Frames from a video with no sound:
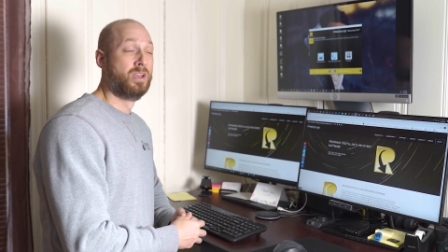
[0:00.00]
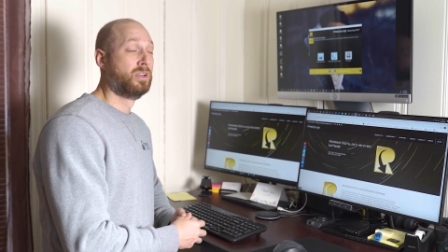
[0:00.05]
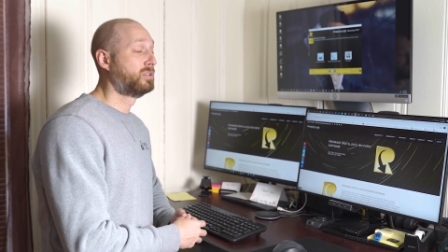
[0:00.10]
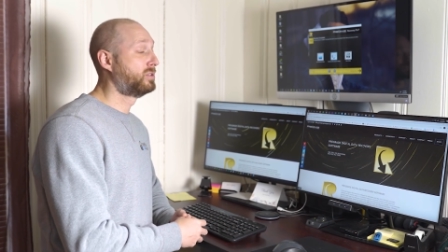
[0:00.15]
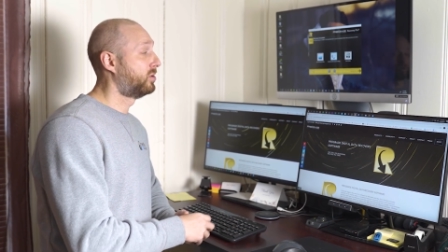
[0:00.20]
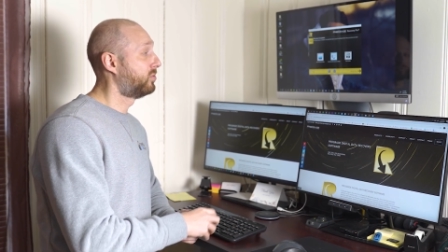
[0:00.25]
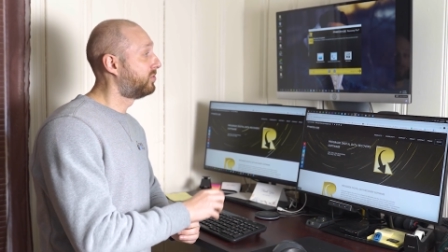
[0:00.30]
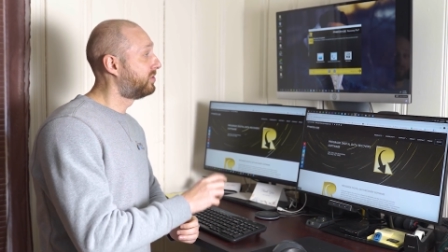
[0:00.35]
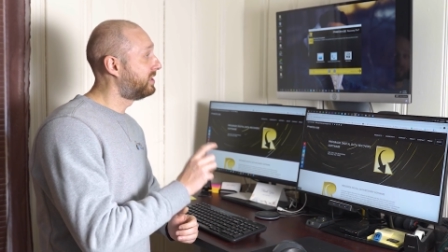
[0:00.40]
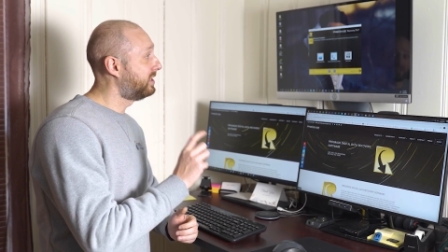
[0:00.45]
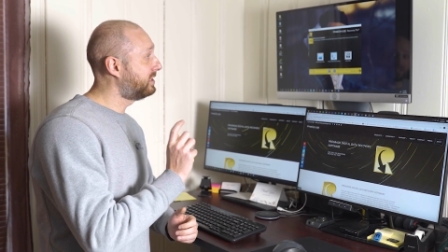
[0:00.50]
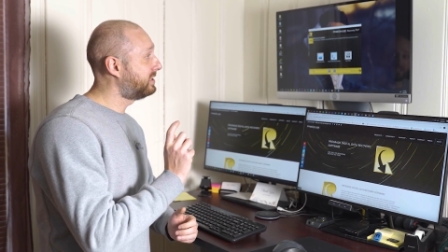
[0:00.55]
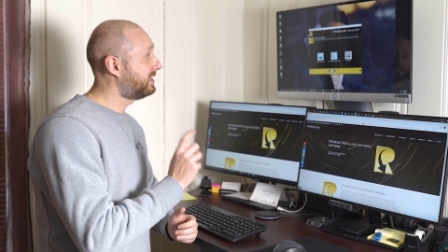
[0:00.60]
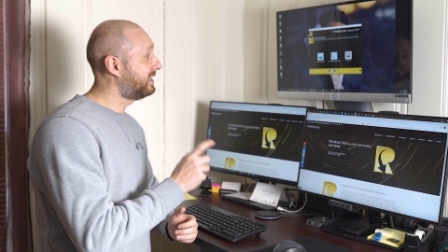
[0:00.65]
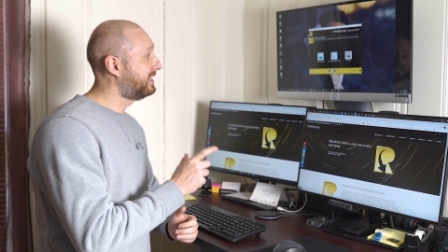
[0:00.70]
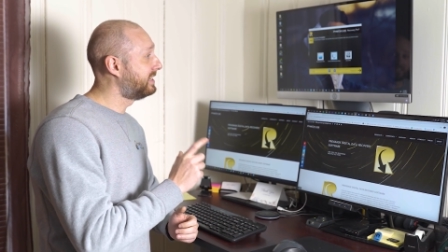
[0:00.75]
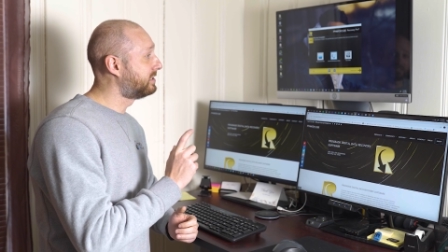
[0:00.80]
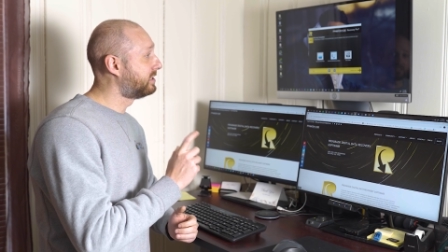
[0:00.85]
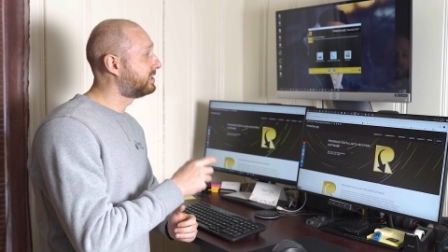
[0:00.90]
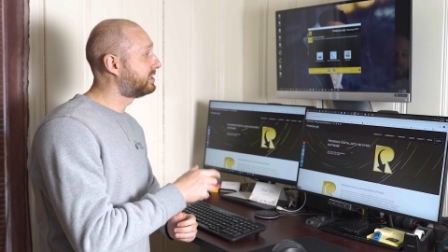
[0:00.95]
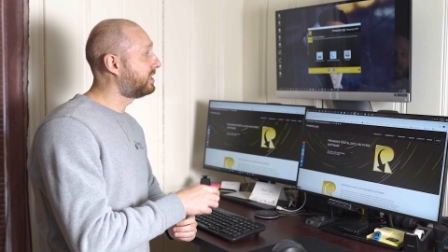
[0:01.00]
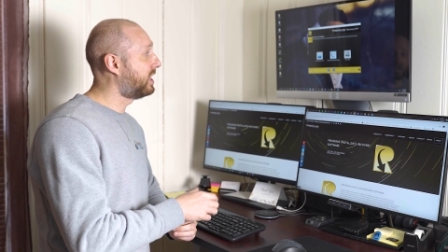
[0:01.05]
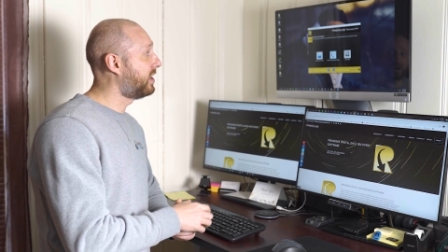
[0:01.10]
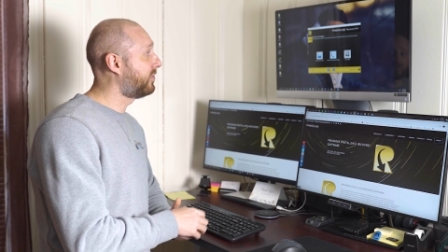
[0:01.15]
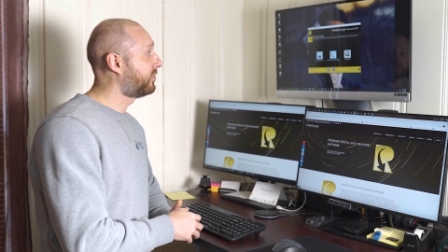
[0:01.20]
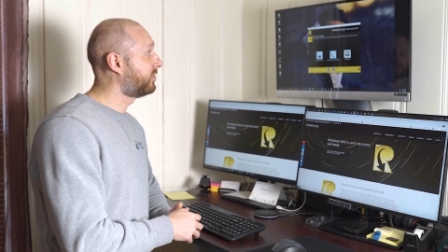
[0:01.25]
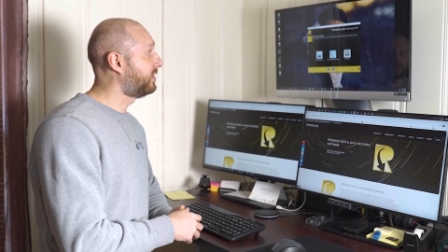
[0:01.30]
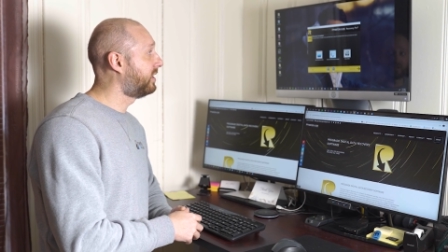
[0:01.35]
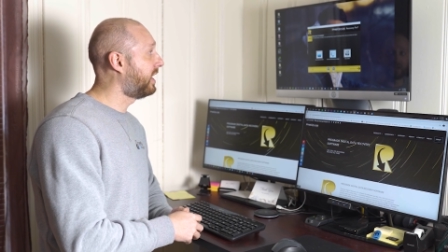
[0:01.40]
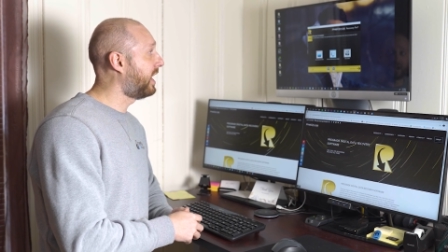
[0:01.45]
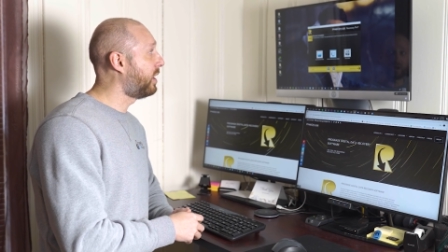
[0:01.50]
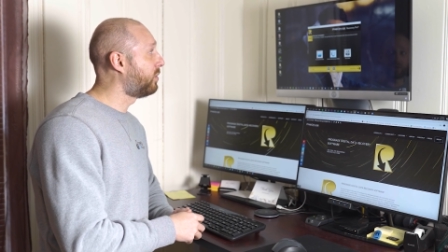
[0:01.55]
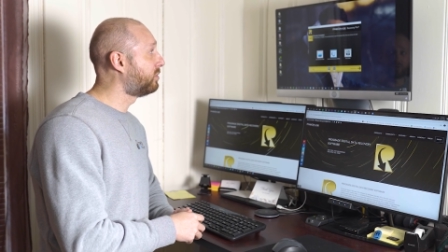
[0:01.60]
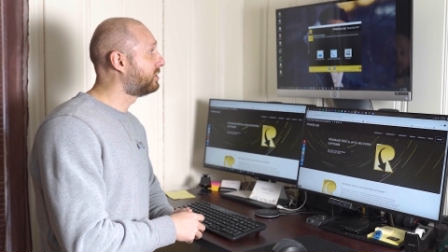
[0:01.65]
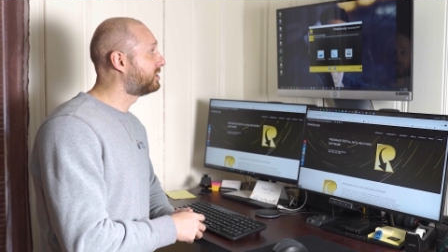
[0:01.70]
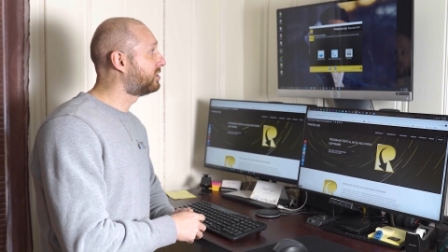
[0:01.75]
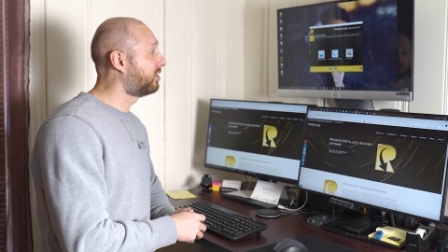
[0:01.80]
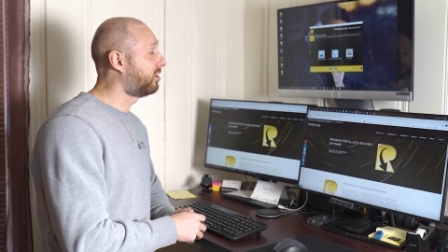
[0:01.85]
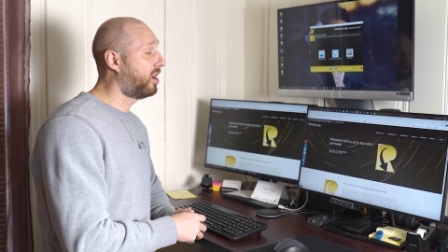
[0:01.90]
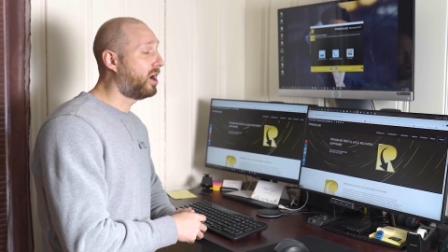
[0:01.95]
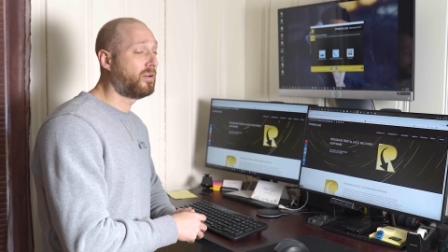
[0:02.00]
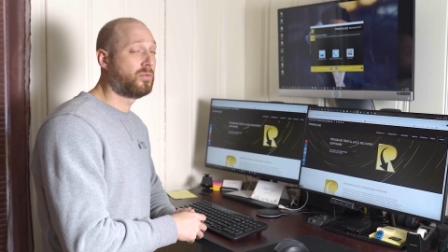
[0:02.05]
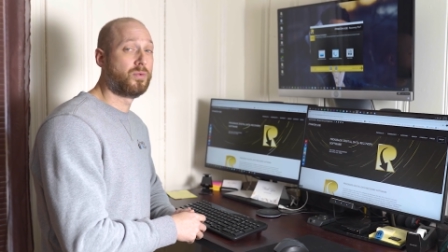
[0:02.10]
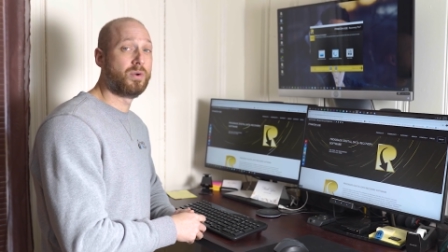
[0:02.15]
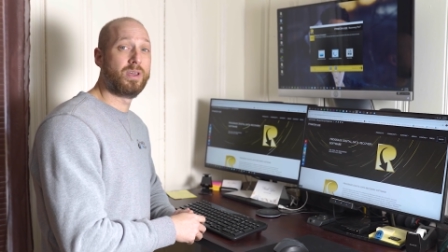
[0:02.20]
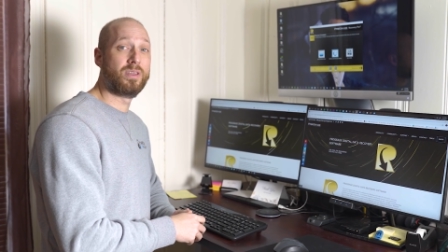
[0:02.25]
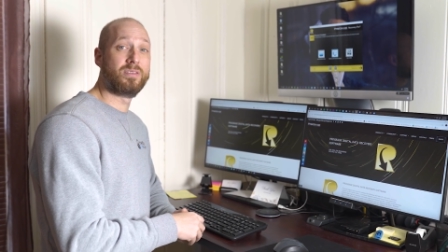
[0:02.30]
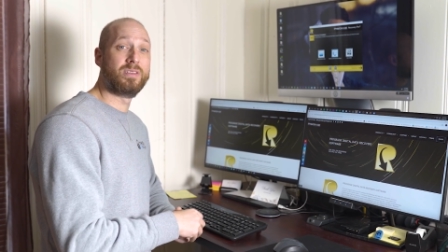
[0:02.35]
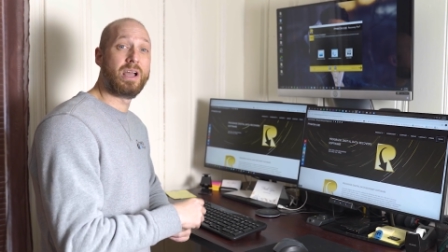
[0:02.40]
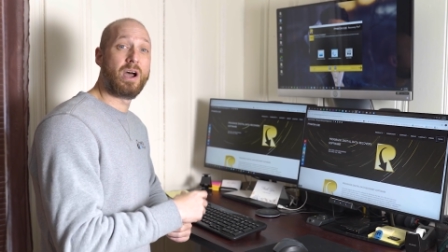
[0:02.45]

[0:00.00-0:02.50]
So this is the software that I would start off with.